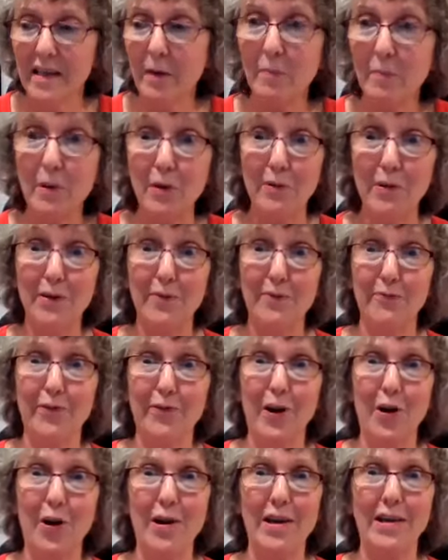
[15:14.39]
Siberian
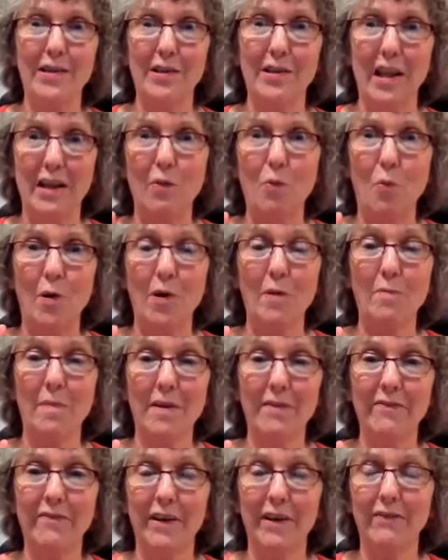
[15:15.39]
fir is like one of
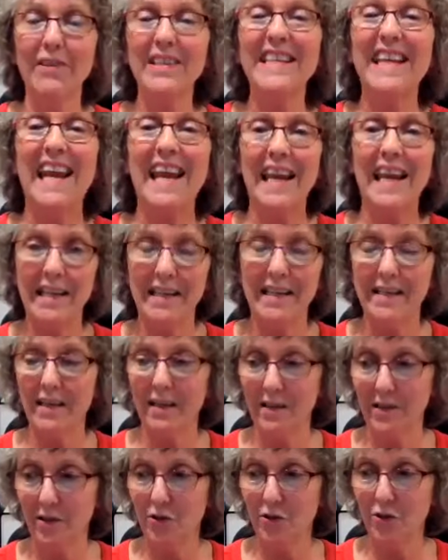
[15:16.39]
my favorites, 8
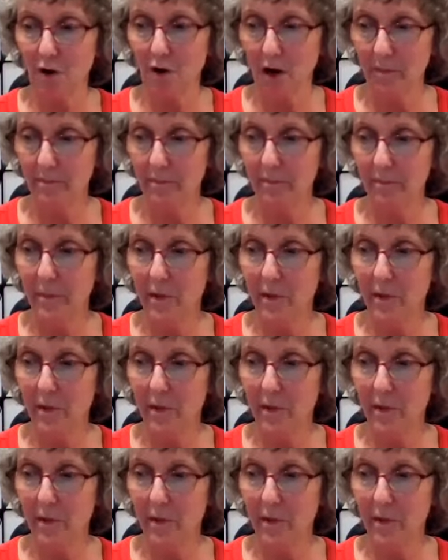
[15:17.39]
cents a drop.